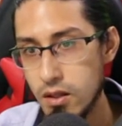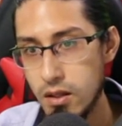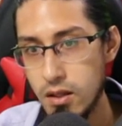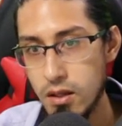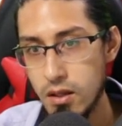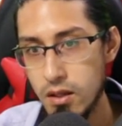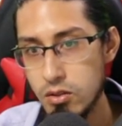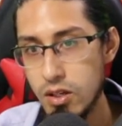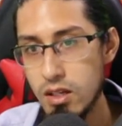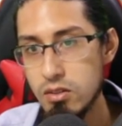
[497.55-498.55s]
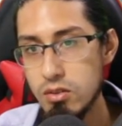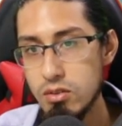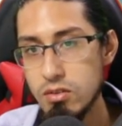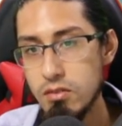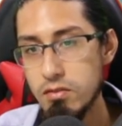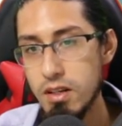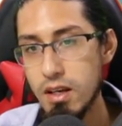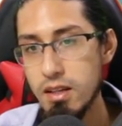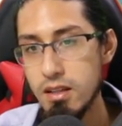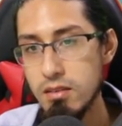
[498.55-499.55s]
you can use something
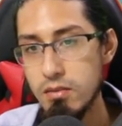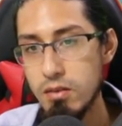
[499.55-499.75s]
like that.